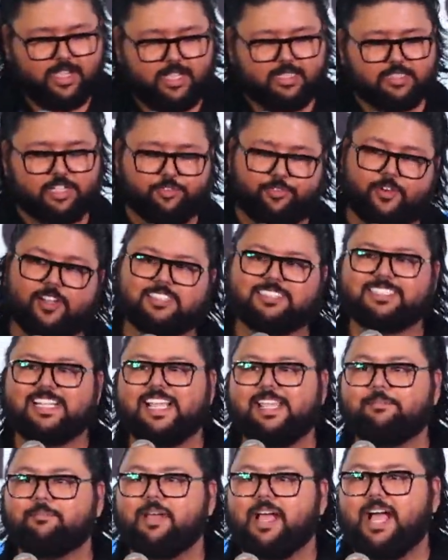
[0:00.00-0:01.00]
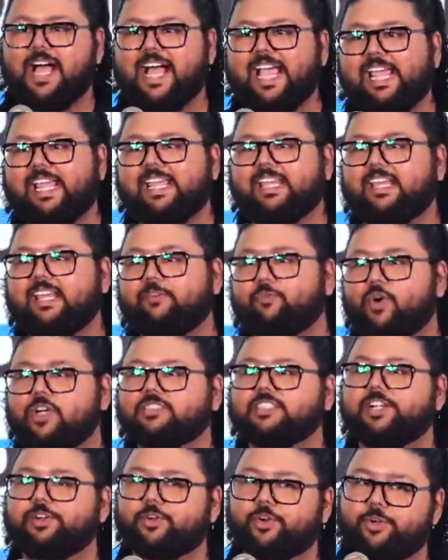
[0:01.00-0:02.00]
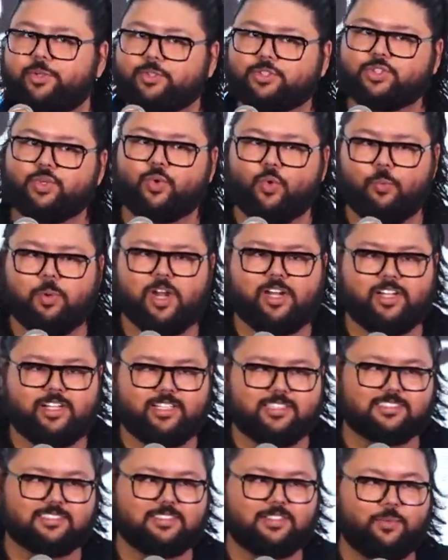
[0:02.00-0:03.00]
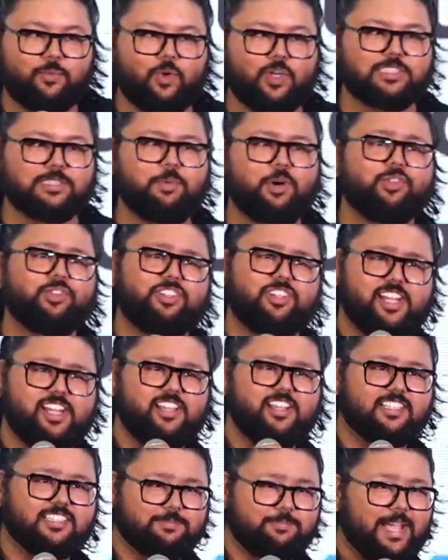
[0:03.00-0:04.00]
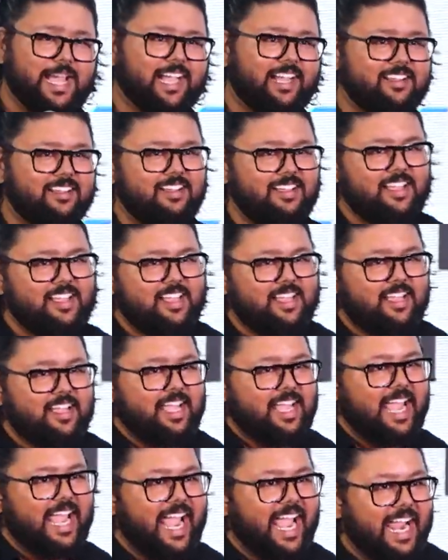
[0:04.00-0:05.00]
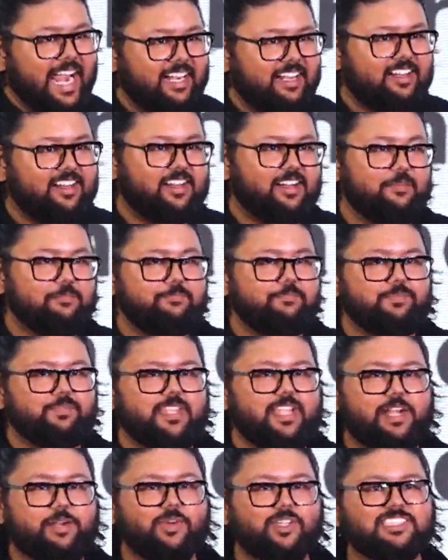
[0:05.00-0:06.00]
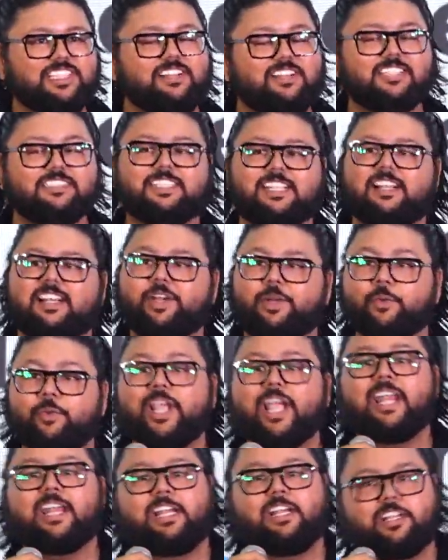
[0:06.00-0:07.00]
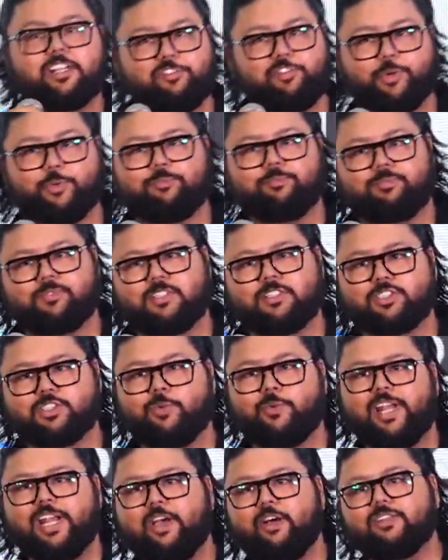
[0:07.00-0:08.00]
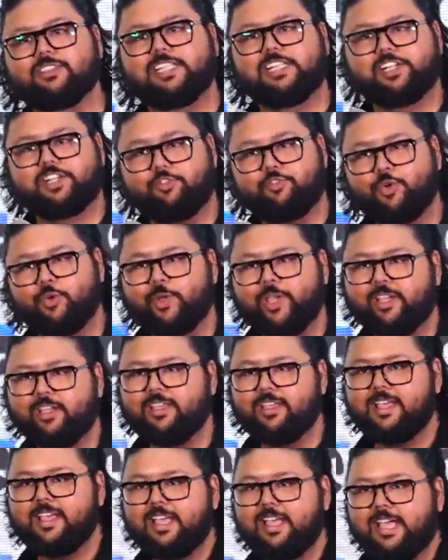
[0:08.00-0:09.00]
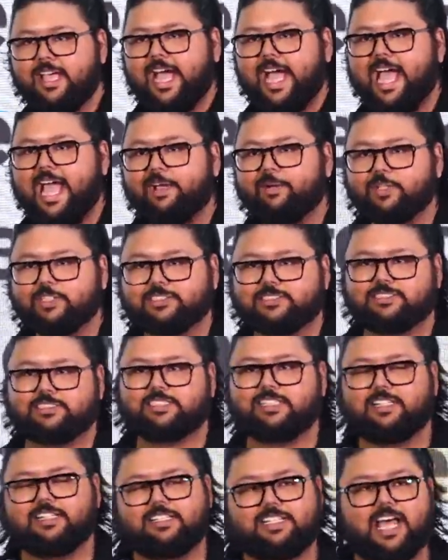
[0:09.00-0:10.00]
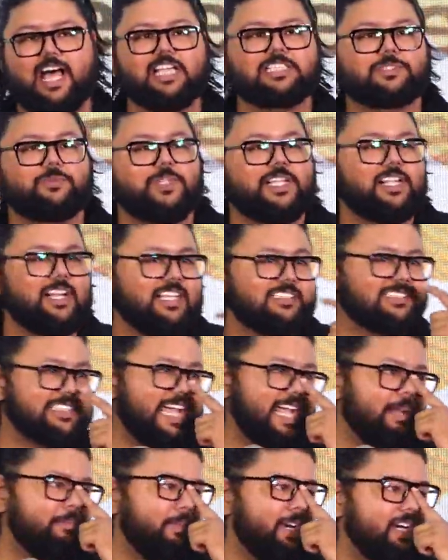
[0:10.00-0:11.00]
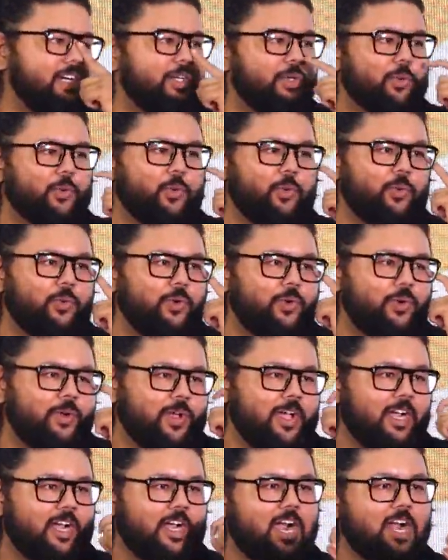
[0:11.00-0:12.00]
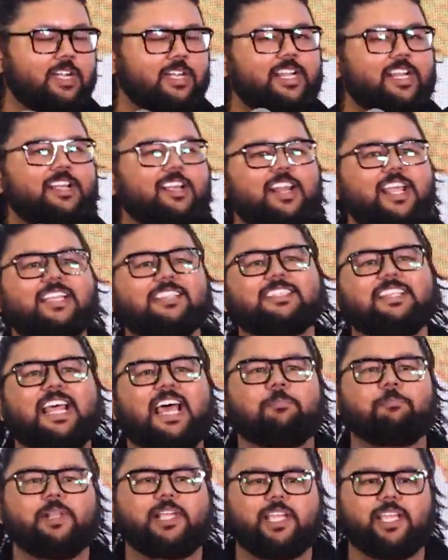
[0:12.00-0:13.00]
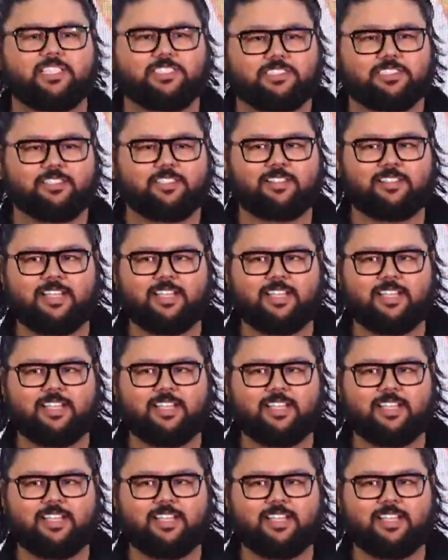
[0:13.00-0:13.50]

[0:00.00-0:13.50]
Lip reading: the first time I was introduced to Kubernetes was about 3 years back. And it was interestingly during an interview. So when I was interviewing, I was tasked with an assignment to containerize an application.